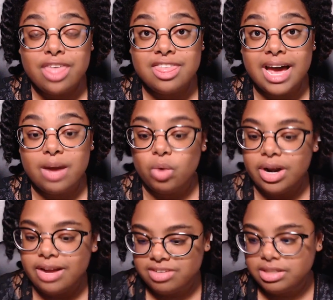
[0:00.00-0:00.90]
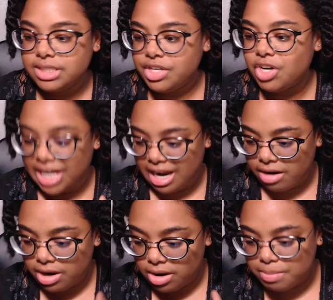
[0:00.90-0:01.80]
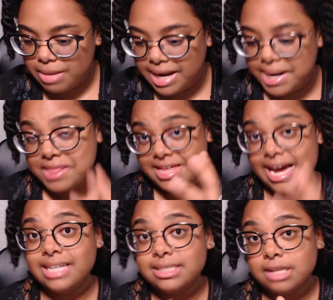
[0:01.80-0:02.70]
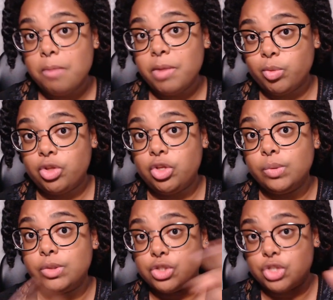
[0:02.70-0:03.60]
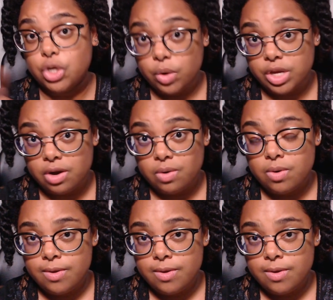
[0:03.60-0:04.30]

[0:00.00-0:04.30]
that whatever is in your carry on bag, that is coming with you to Tokyo.